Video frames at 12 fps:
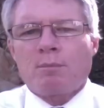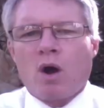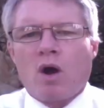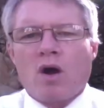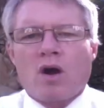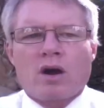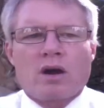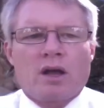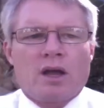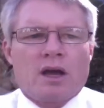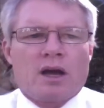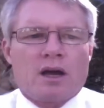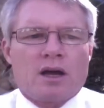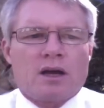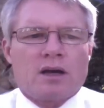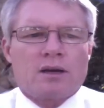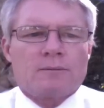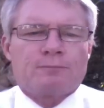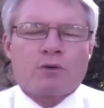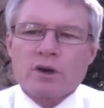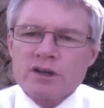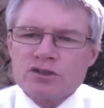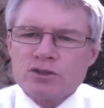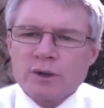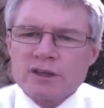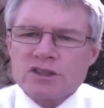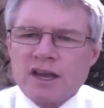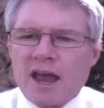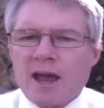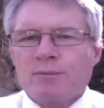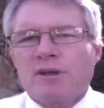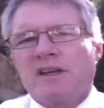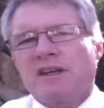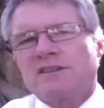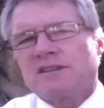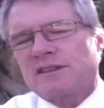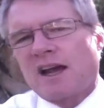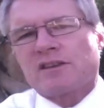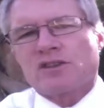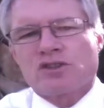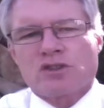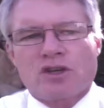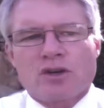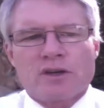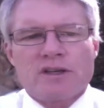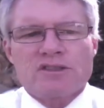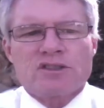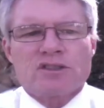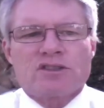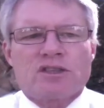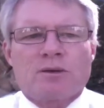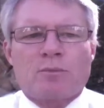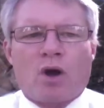bar, 42-inch cabinets. It's got the security system,